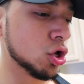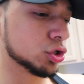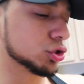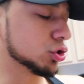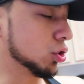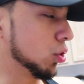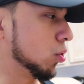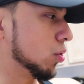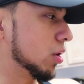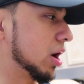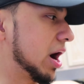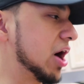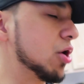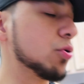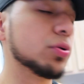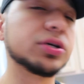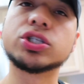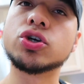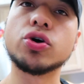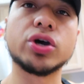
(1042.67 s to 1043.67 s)
So I
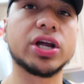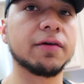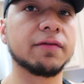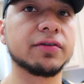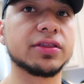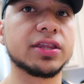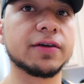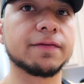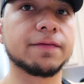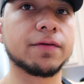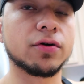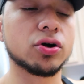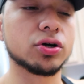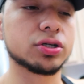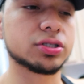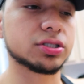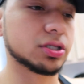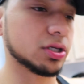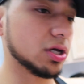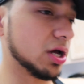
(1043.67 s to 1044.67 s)
always cook everything
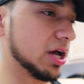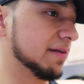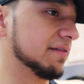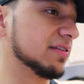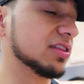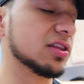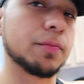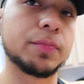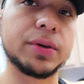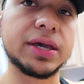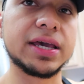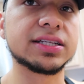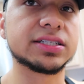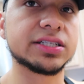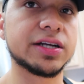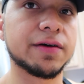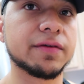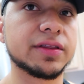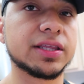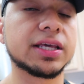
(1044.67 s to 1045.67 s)
first, even the beans
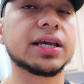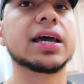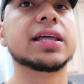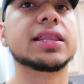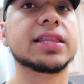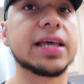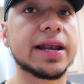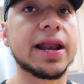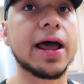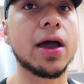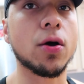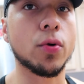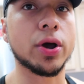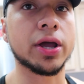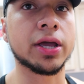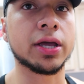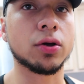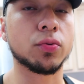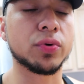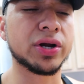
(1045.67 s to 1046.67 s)
and everything, and then I
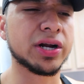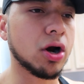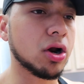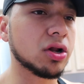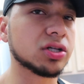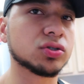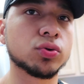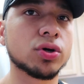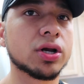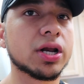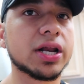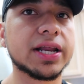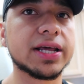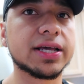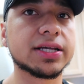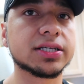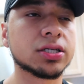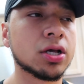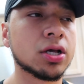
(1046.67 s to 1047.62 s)
weigh it, regardless what it is.